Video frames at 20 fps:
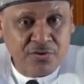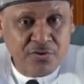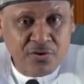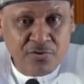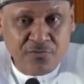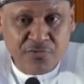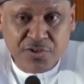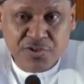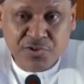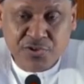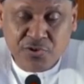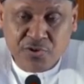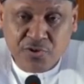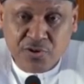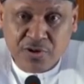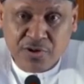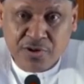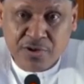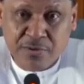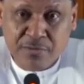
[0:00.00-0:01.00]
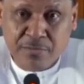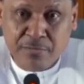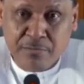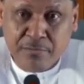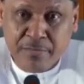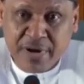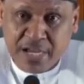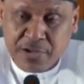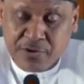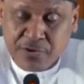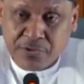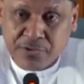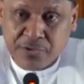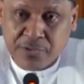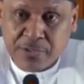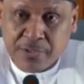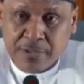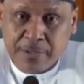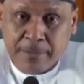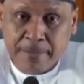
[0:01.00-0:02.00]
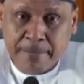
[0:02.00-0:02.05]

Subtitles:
of these young minors.